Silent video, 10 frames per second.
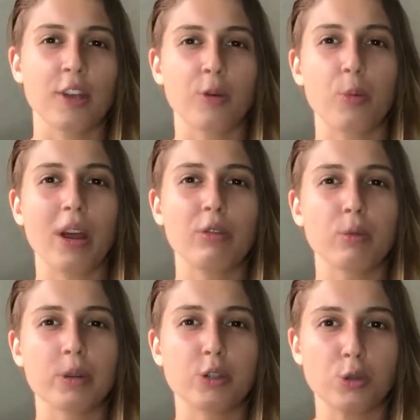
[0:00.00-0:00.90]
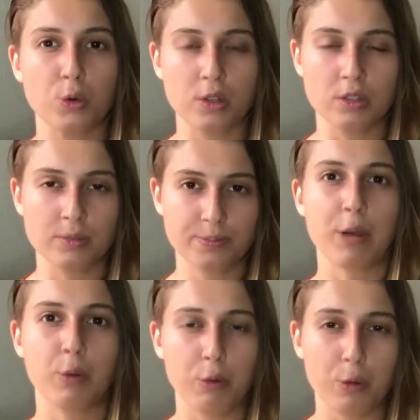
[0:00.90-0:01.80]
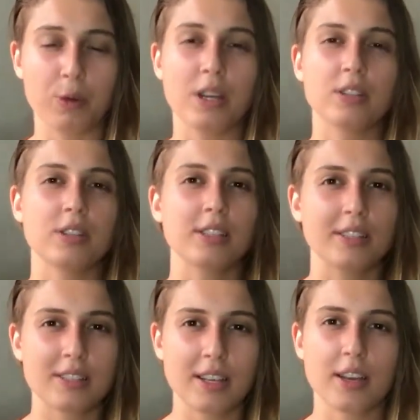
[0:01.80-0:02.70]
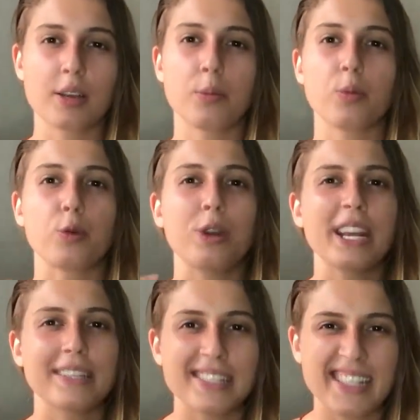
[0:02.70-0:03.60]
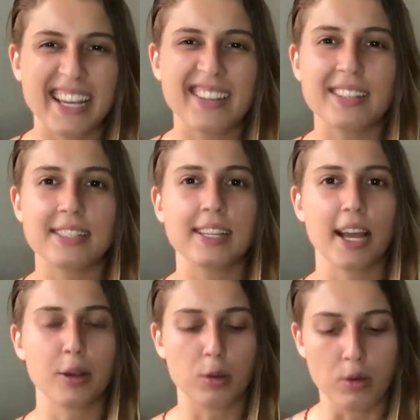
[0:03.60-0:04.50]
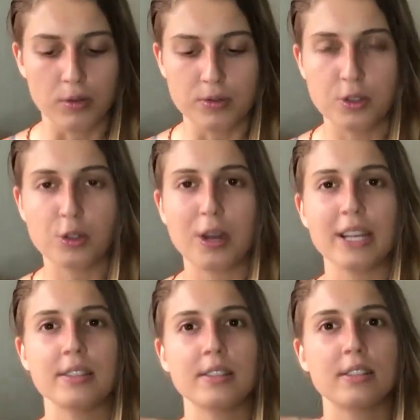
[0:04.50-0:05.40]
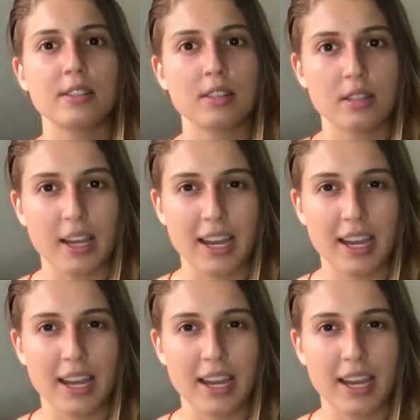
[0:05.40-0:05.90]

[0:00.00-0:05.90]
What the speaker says: Your breath will be shorter, and it will just create this endless cycle of stress